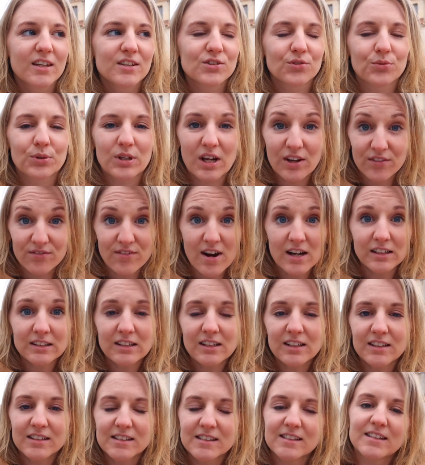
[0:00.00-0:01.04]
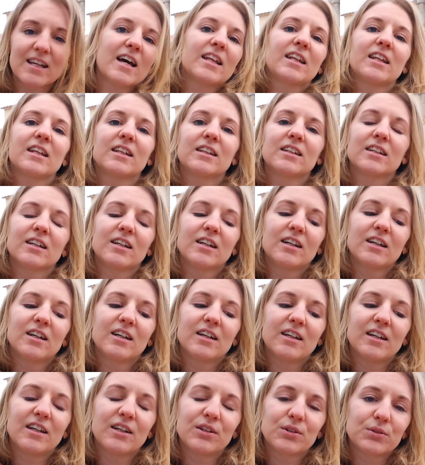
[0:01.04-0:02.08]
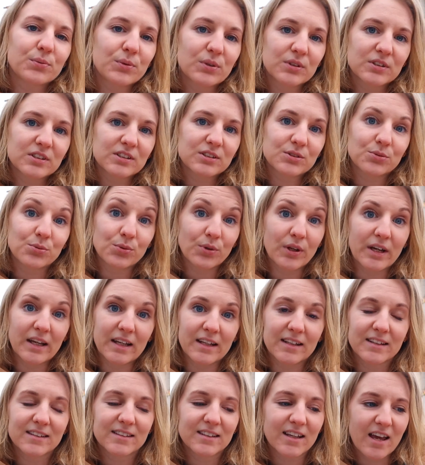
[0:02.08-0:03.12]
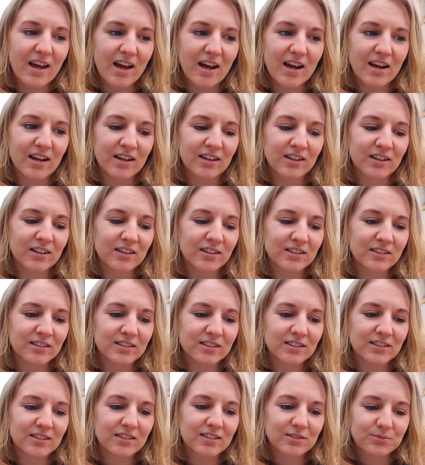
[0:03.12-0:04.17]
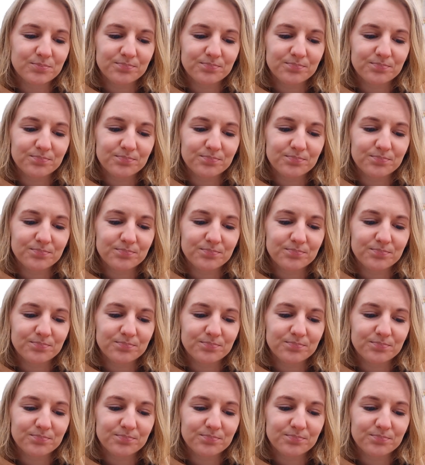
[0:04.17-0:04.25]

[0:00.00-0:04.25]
So when I finally decided, it was too late, and